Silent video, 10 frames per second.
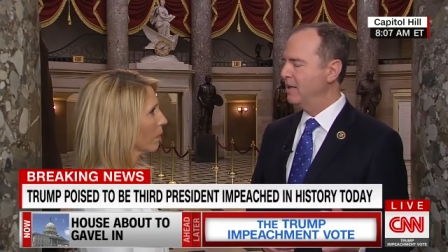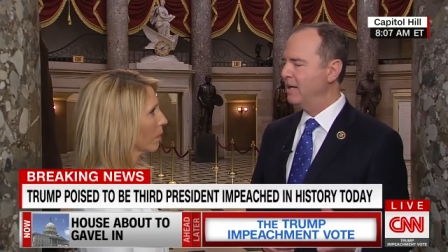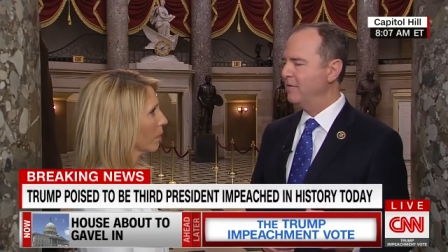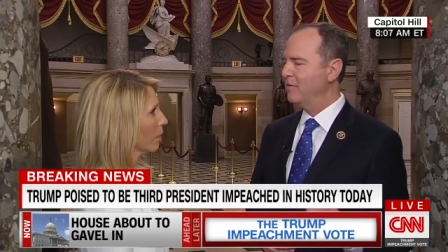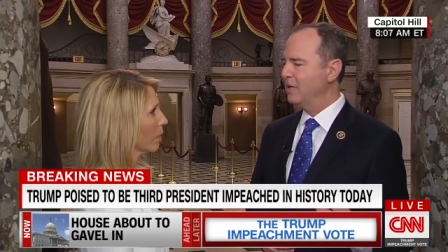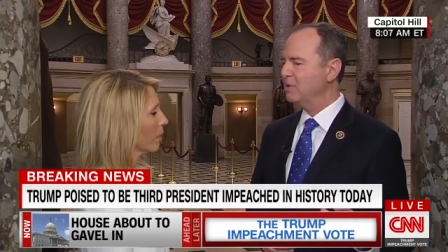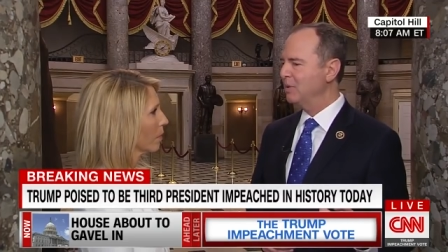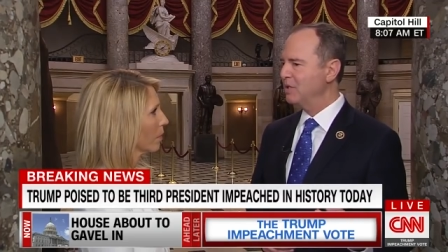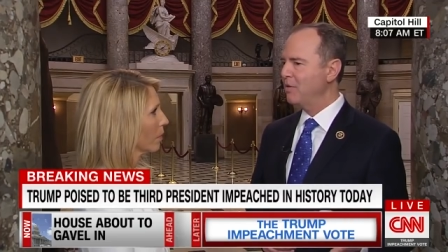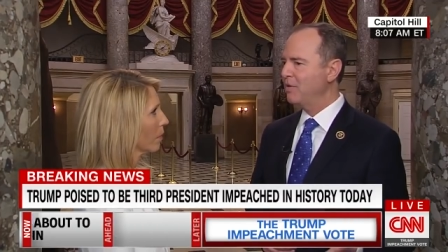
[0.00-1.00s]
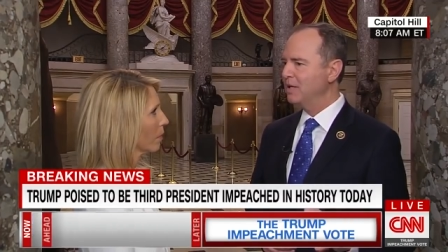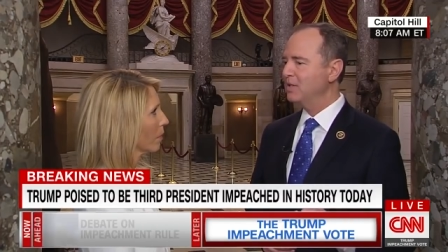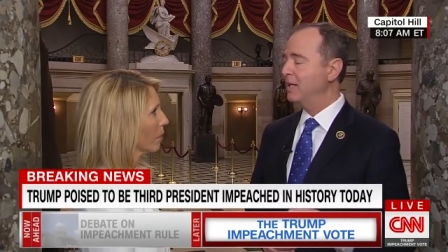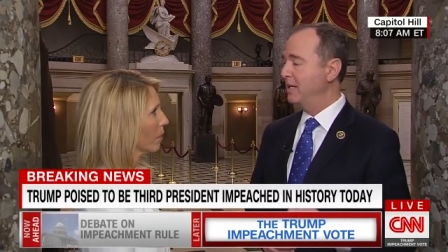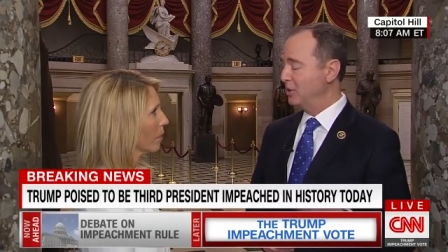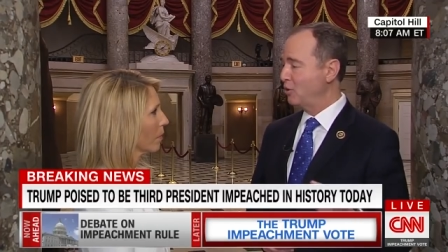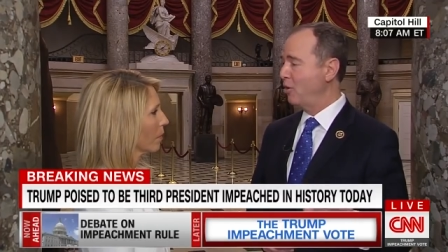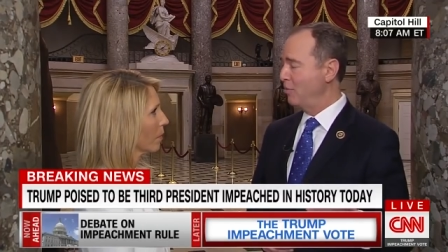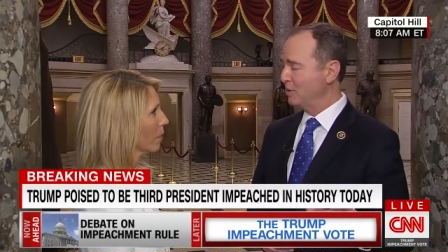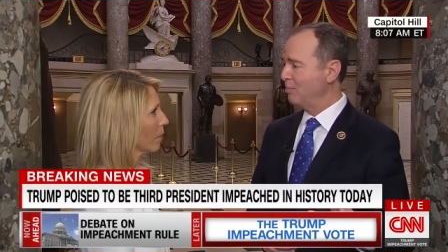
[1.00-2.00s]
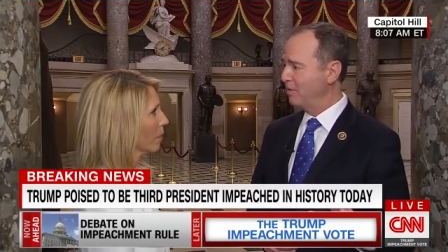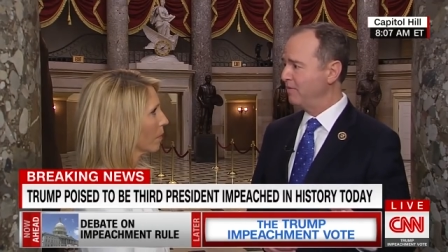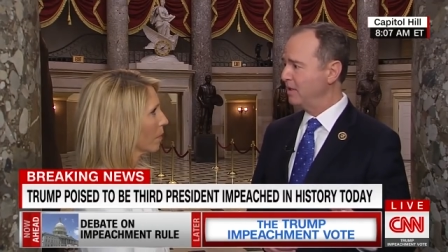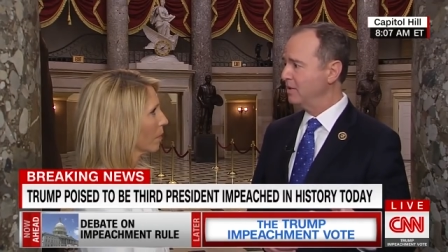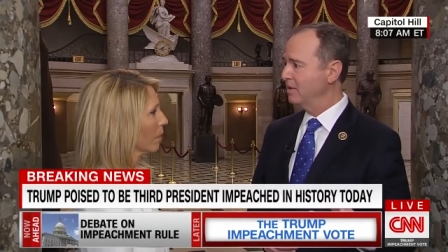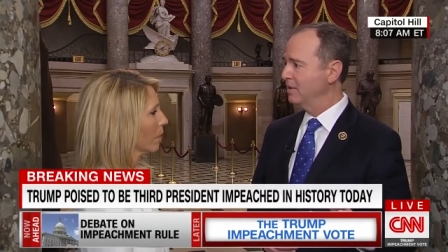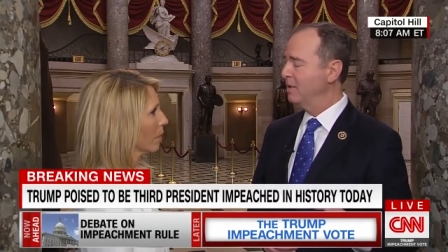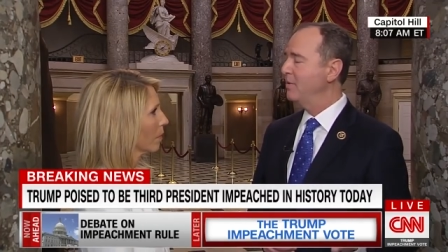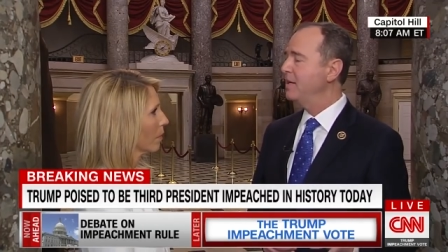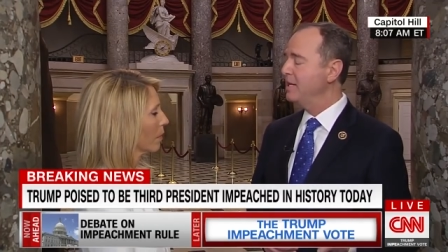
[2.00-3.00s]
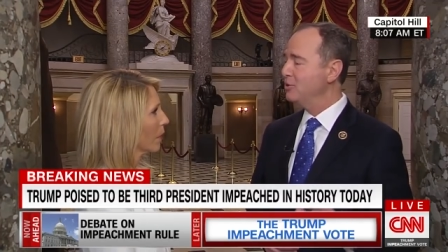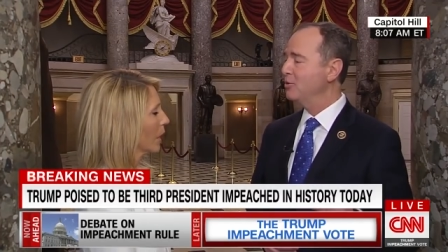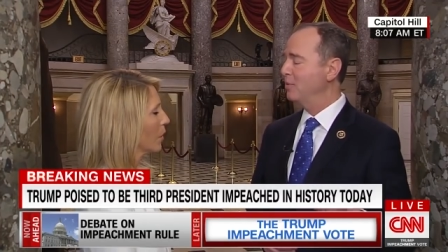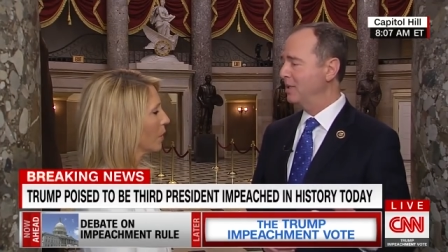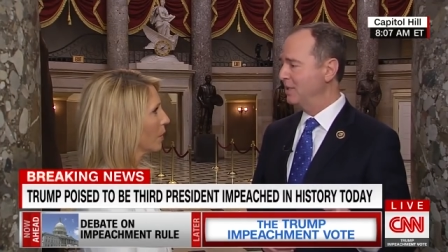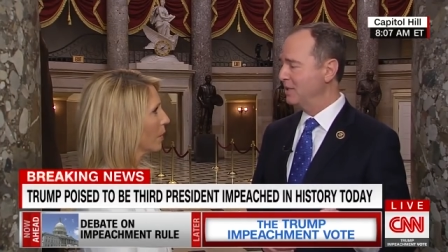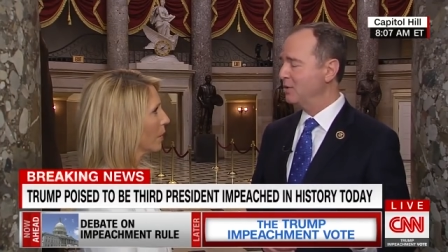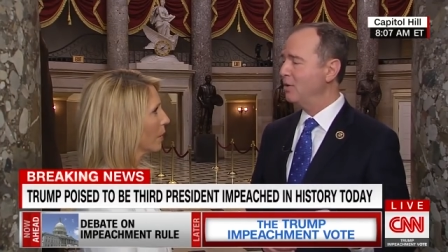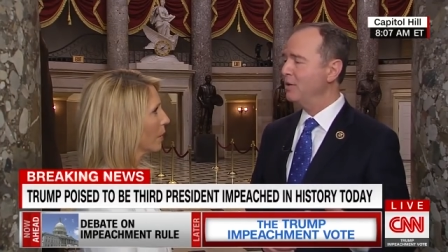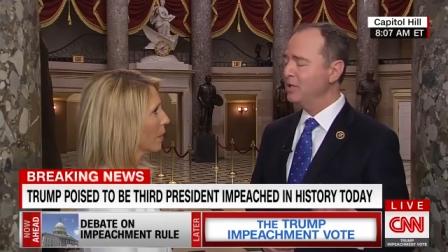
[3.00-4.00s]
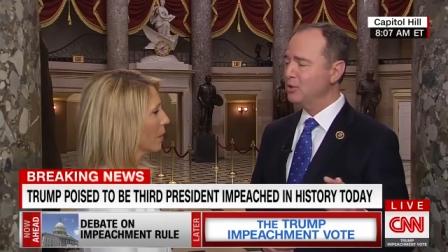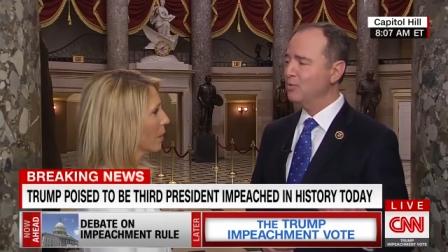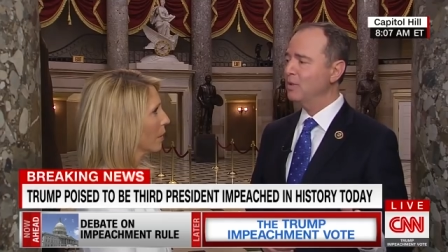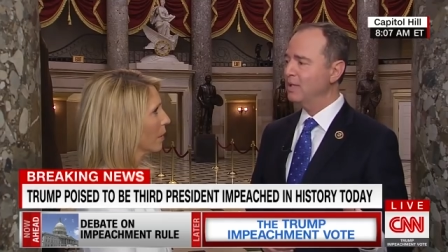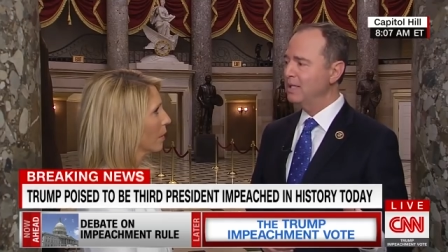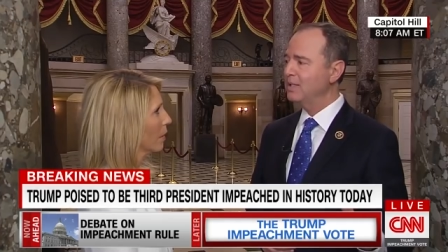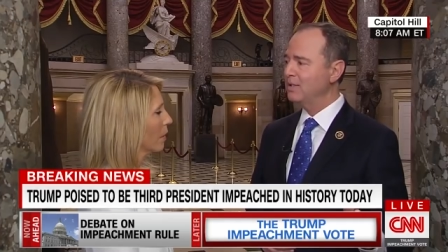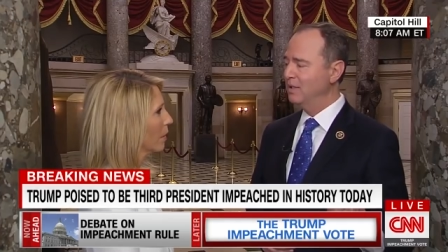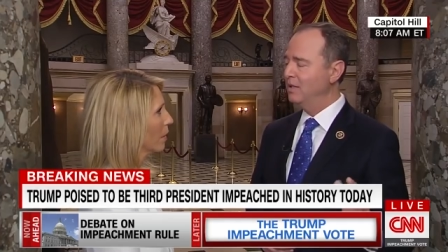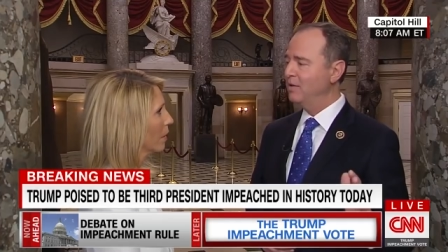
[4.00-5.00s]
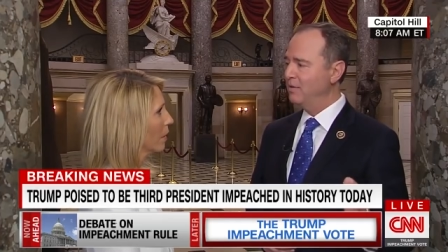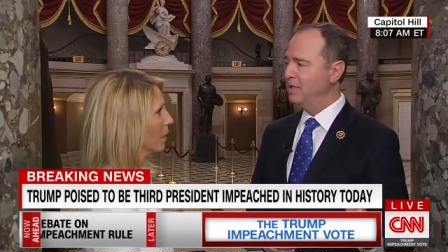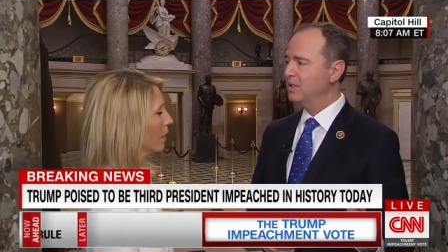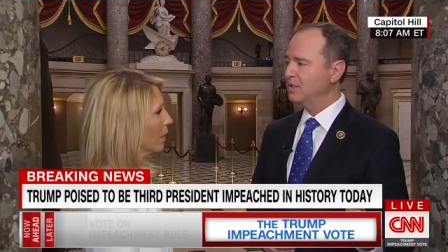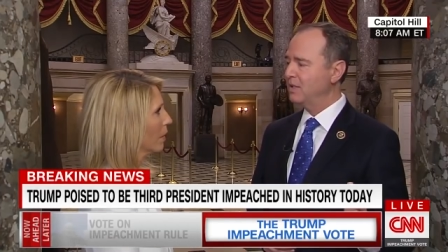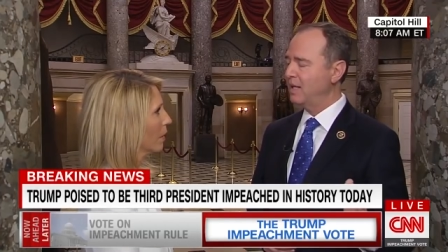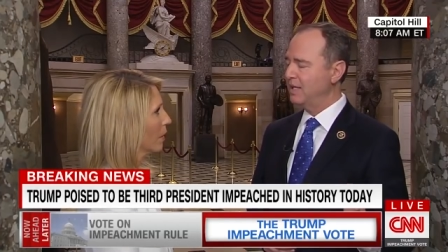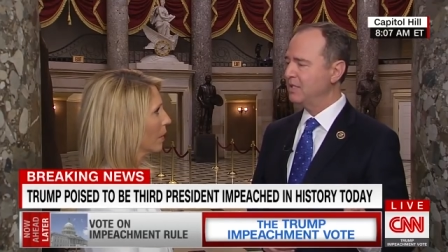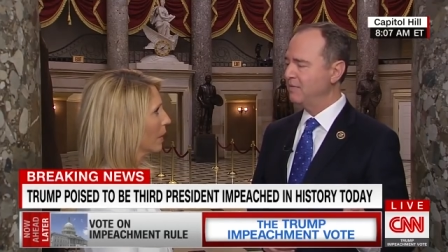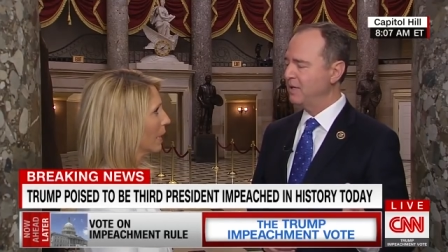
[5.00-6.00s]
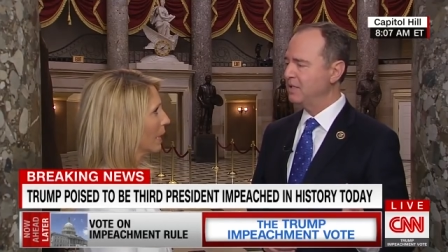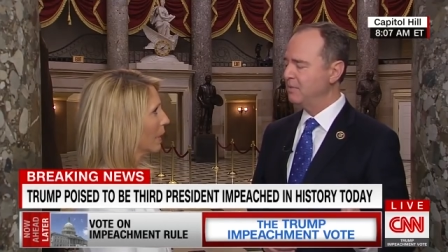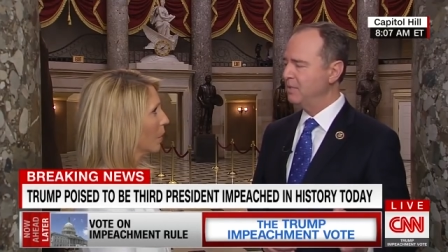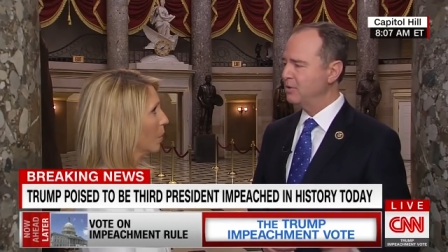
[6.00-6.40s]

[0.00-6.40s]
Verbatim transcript: If the vice president thinks that his call was perfect, then he should release his call and he should release this classified submission.